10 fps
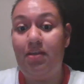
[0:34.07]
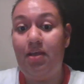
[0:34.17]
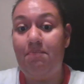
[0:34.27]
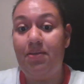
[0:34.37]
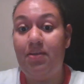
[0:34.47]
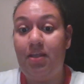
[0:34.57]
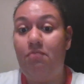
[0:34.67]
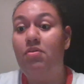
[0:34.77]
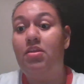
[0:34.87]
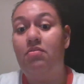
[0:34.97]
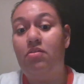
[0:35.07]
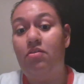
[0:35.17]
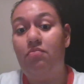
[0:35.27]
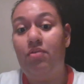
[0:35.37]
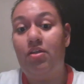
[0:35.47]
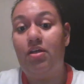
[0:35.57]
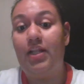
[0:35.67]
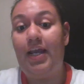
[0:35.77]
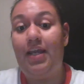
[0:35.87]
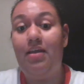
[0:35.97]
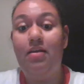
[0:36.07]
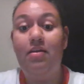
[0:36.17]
empathy with the client.